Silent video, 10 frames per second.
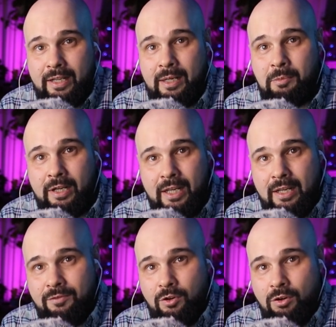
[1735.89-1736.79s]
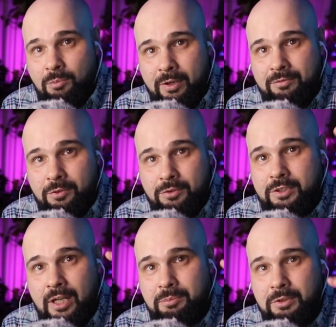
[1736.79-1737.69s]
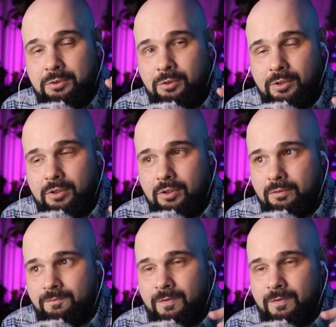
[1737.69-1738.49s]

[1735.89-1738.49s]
and I'm going to have all my Photoshop tutorial